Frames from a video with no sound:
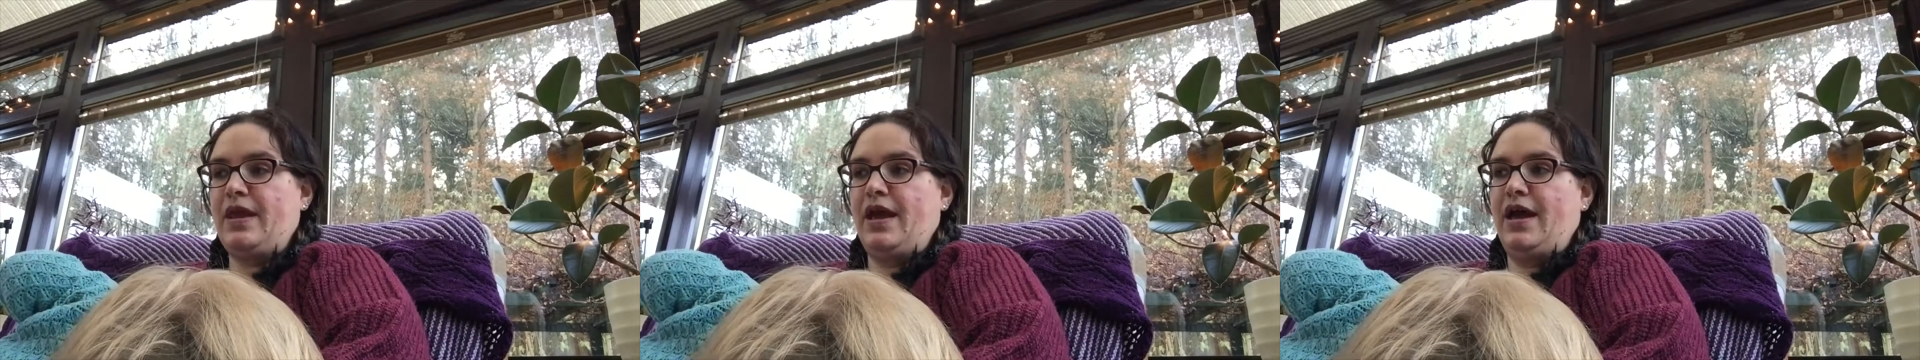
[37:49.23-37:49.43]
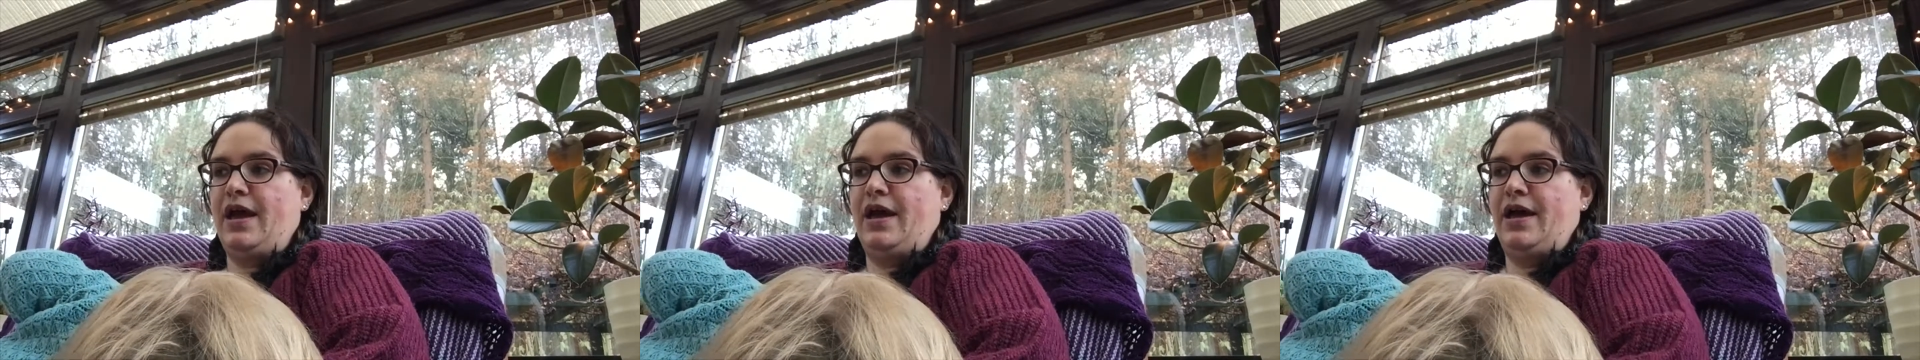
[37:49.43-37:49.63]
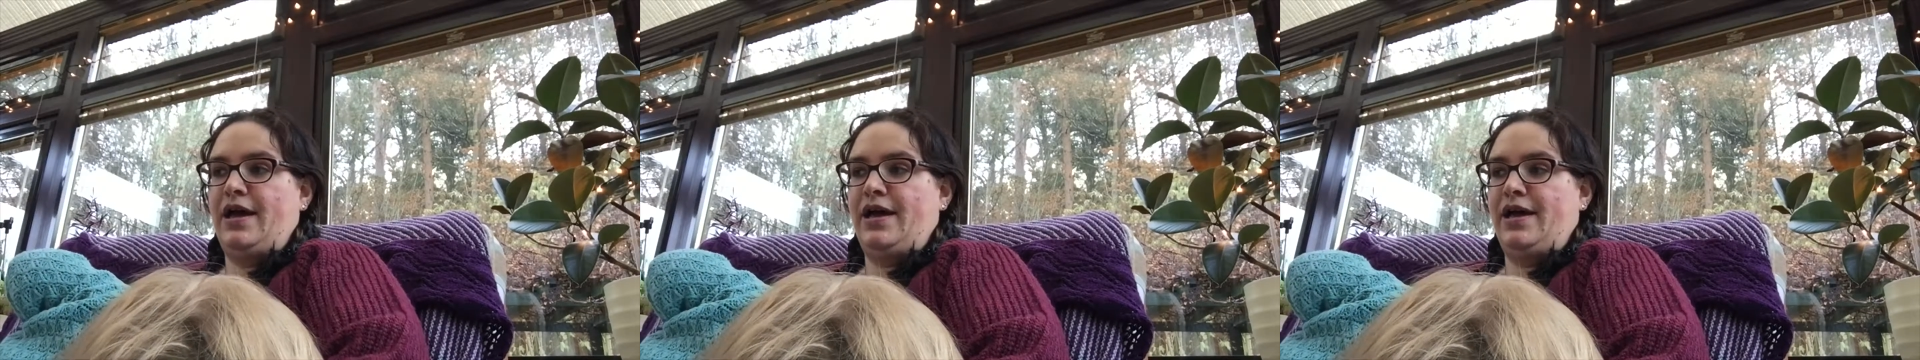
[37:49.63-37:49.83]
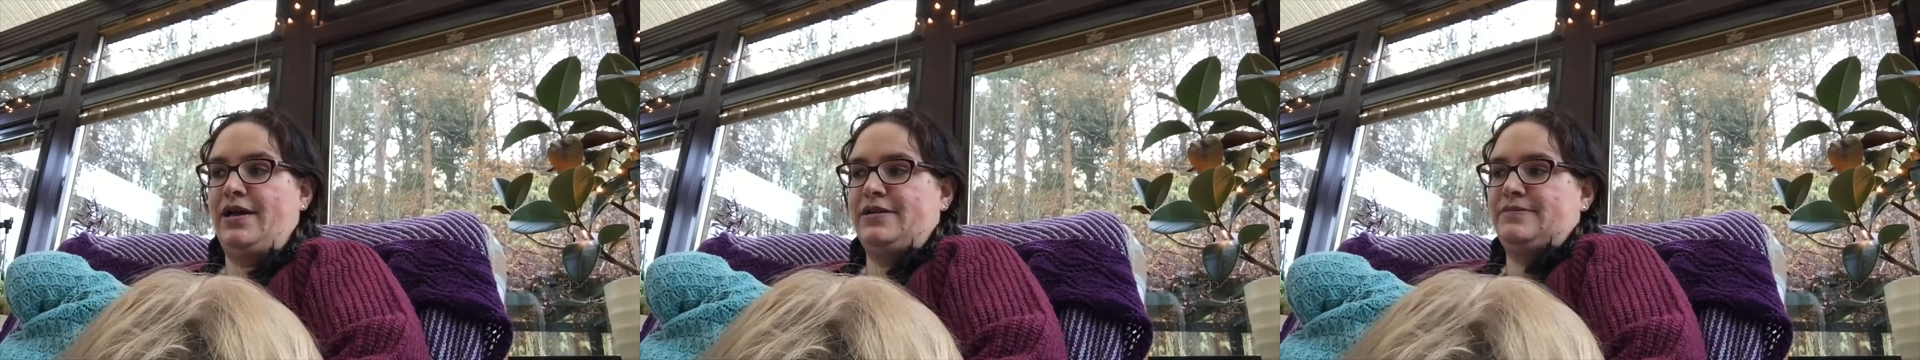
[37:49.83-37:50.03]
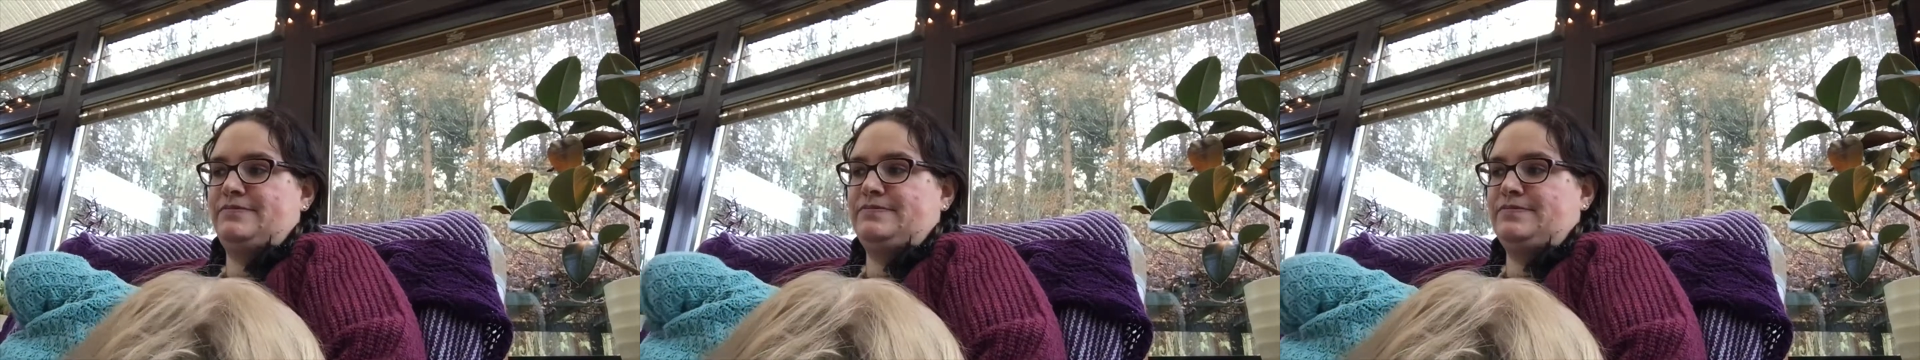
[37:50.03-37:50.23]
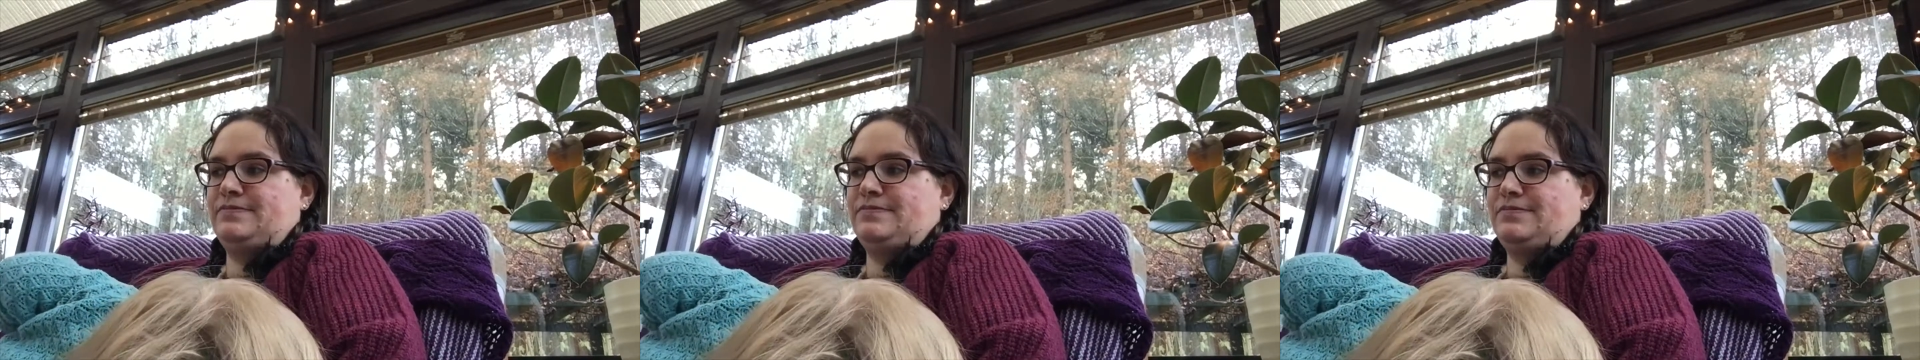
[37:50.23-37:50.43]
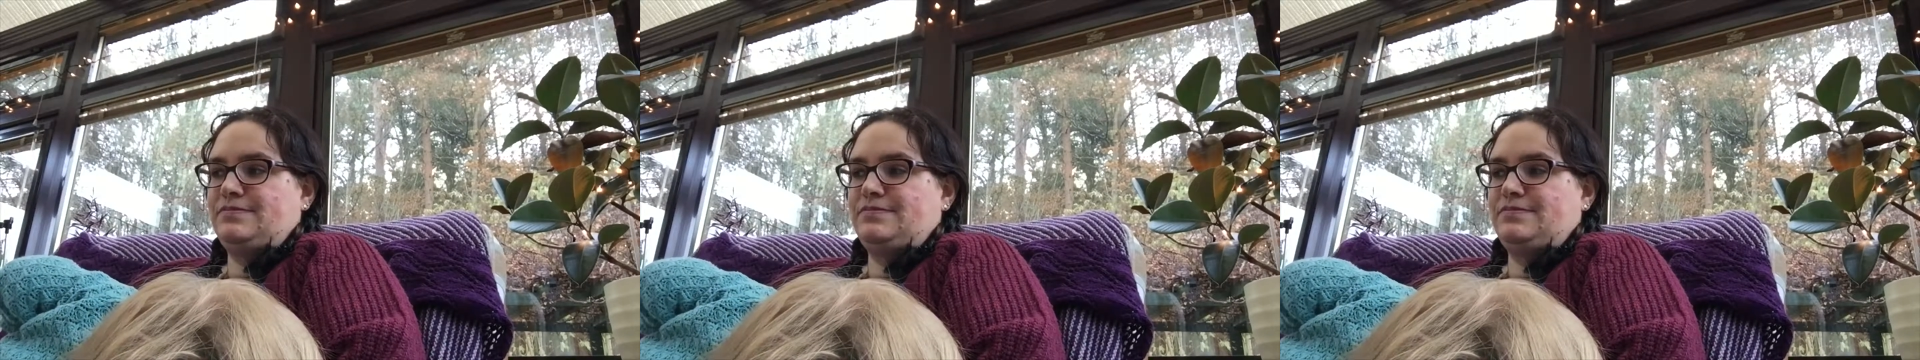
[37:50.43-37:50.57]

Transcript: And